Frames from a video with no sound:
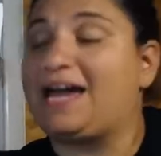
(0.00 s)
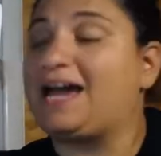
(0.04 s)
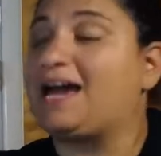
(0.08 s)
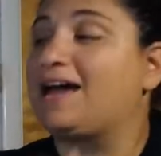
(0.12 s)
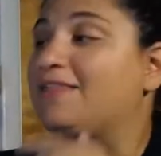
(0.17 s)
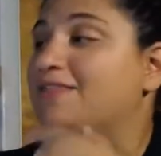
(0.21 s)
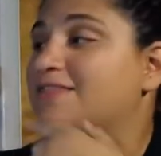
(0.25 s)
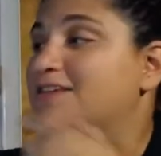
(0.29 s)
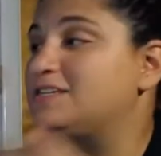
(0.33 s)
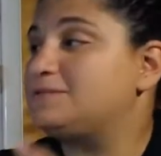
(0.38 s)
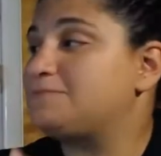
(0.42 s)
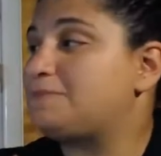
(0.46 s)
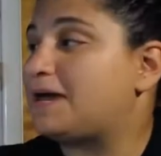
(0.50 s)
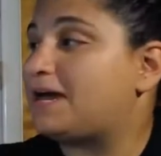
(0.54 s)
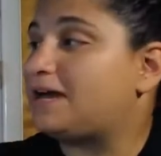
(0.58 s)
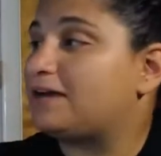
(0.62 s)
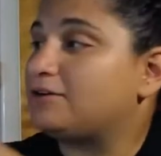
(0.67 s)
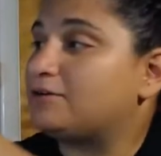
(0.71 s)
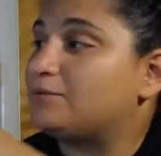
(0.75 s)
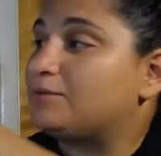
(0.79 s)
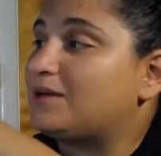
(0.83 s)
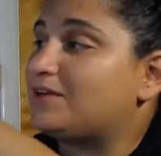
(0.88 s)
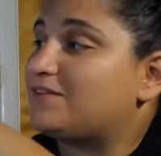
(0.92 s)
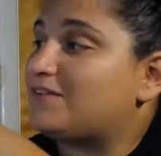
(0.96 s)
On this
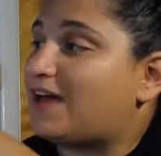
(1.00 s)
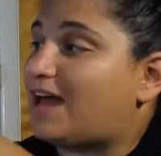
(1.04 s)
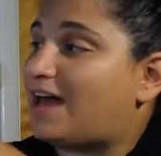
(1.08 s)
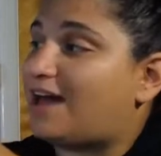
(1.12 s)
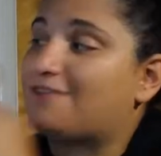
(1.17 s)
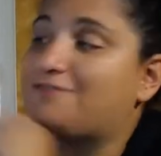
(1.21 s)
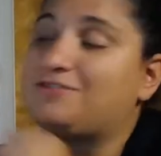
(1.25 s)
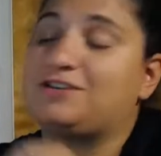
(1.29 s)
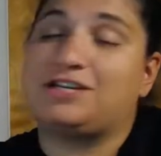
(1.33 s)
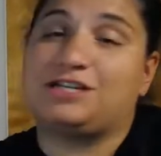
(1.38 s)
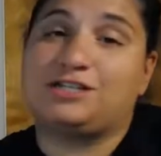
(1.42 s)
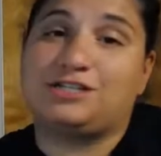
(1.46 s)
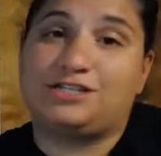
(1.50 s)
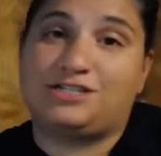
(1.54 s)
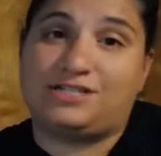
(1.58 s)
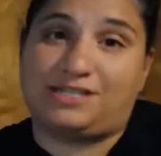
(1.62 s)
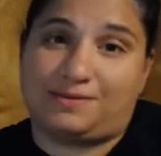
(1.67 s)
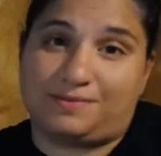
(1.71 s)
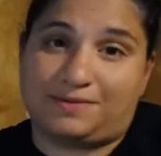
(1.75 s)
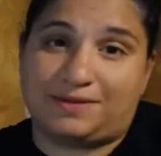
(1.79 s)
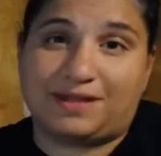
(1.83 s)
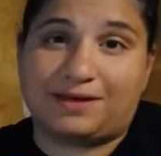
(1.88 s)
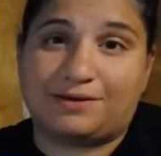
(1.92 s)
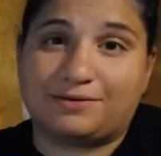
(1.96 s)
pattern, we have a half an inch
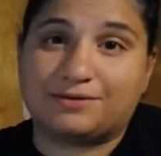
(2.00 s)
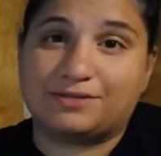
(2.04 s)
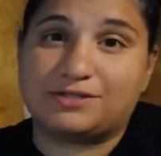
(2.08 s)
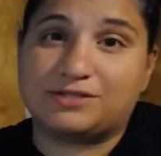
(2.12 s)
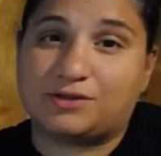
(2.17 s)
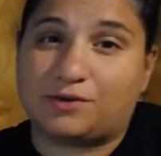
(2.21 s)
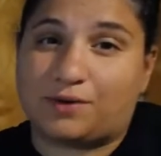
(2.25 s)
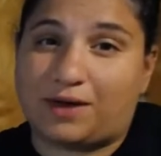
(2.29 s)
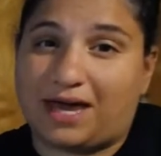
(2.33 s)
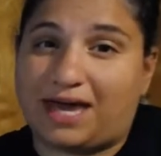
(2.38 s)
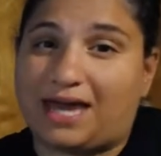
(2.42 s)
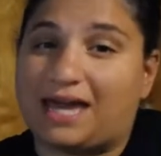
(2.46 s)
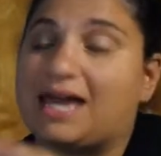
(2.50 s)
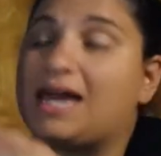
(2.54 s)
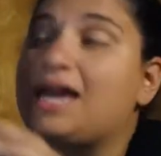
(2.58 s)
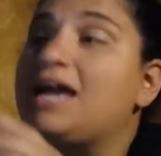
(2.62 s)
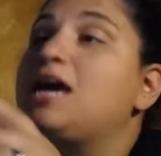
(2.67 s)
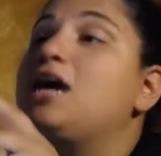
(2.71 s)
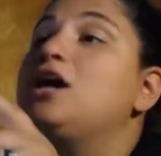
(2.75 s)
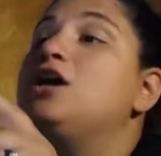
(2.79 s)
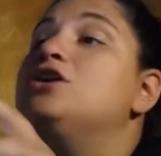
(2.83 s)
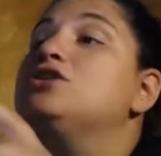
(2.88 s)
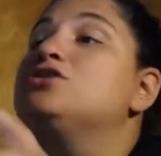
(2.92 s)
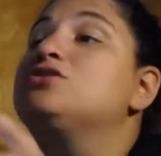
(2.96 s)
seam allowance, okay?
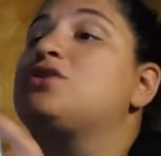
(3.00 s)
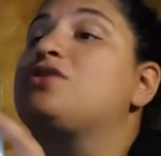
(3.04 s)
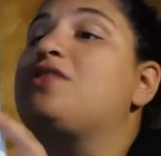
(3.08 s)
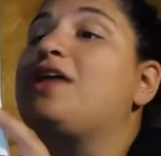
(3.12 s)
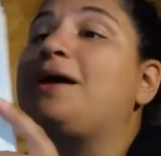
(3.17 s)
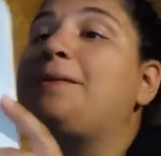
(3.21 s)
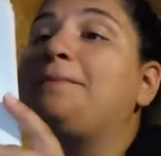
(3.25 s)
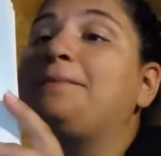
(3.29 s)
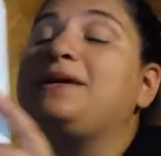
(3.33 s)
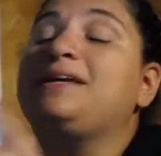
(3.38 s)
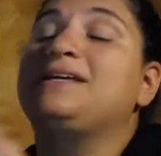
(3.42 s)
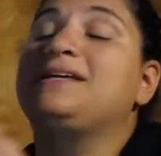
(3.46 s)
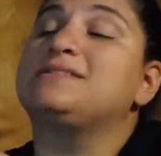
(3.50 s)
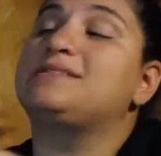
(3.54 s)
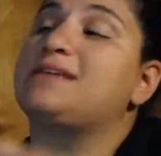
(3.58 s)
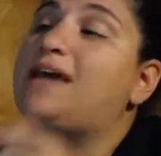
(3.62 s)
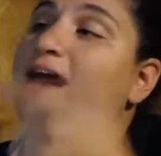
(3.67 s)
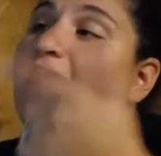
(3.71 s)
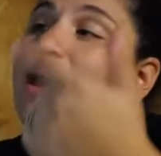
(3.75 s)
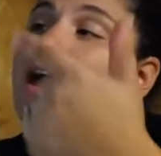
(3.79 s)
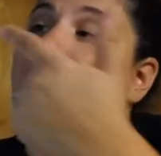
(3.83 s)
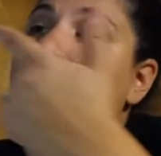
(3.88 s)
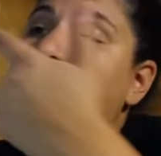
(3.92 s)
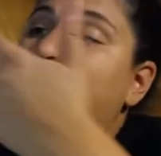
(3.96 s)
So that means a
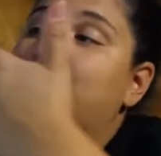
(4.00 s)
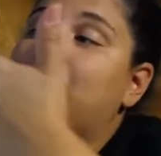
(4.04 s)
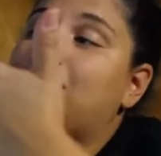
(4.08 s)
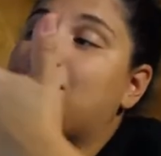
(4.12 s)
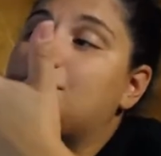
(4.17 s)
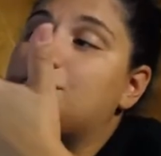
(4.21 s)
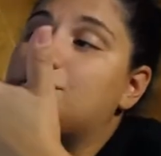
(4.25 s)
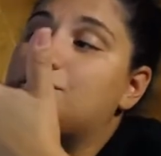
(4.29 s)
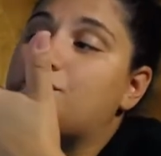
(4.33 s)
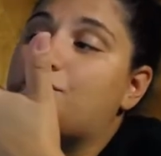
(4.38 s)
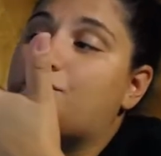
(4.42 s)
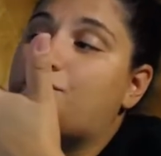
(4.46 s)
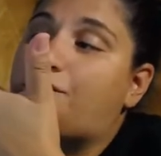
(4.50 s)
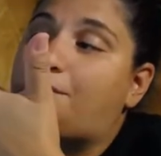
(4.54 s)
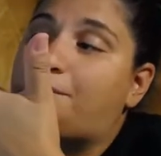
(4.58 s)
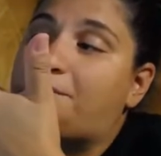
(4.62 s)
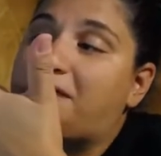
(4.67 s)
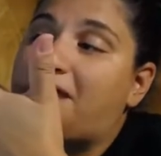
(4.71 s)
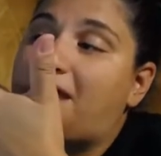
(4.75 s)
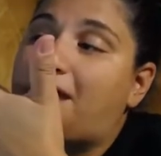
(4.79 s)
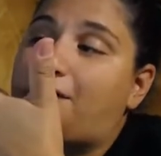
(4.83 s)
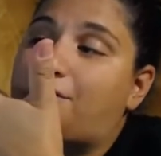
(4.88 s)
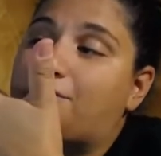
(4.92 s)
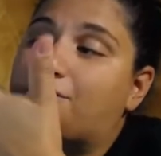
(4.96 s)
half an inch from
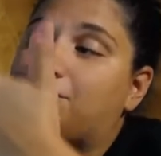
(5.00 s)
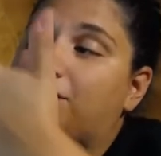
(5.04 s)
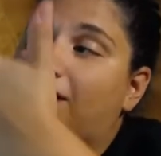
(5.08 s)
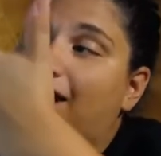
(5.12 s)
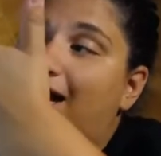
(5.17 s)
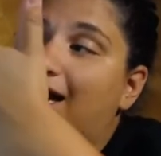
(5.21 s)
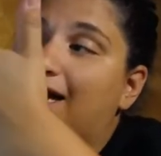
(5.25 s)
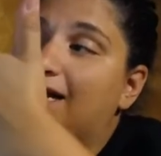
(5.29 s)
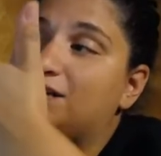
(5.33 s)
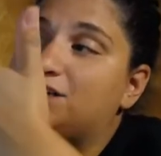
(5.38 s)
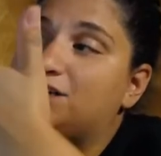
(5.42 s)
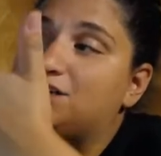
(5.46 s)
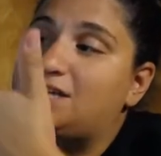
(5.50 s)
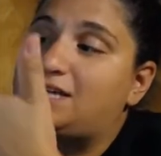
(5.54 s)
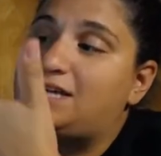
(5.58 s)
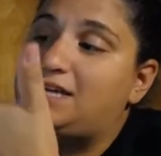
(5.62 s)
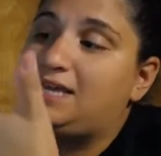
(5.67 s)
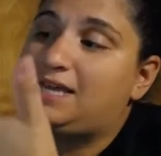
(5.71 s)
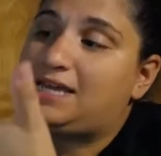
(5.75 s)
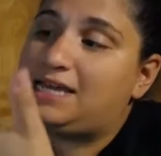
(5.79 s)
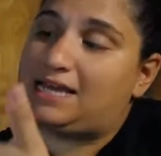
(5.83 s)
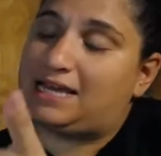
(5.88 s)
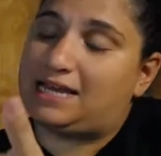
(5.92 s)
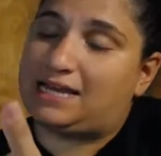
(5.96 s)
the outer edge
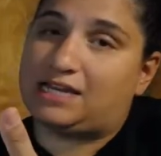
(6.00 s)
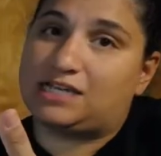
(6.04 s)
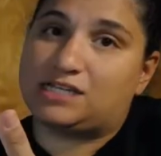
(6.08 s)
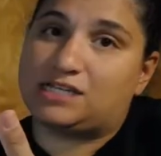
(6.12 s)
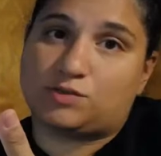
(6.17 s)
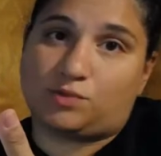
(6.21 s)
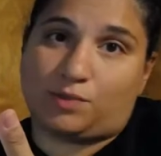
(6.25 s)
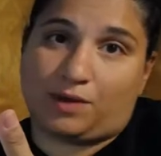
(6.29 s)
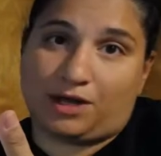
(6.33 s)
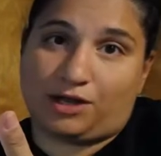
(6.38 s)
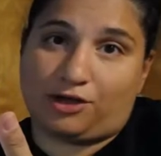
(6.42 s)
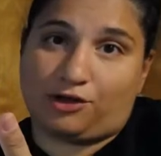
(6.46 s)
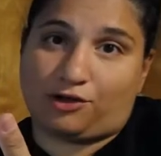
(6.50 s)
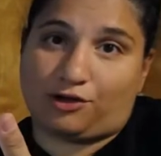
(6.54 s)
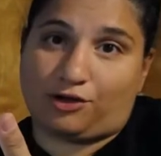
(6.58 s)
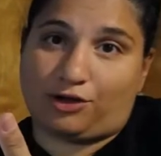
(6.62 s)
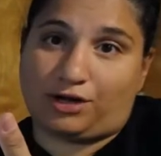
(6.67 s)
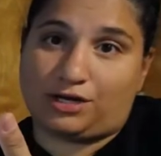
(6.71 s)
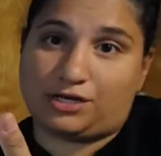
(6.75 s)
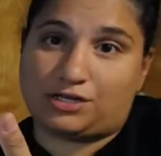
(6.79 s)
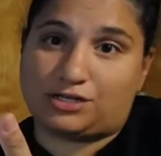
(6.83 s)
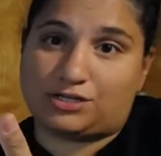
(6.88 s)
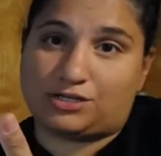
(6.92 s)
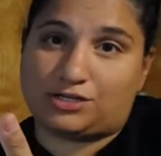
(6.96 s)
in is where you're
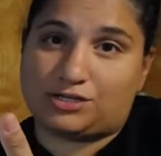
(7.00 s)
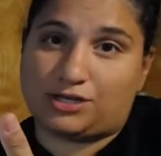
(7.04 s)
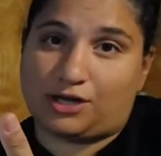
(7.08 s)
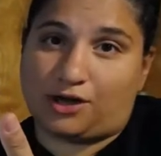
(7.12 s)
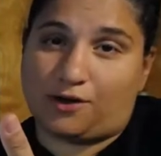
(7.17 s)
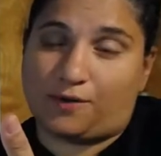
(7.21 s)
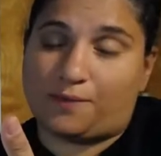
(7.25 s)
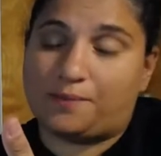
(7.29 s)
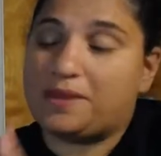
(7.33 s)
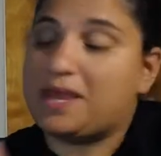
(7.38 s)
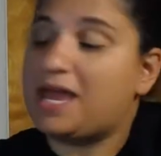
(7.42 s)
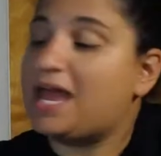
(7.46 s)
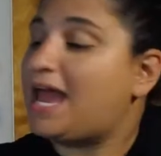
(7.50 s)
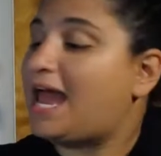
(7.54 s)
going to sew.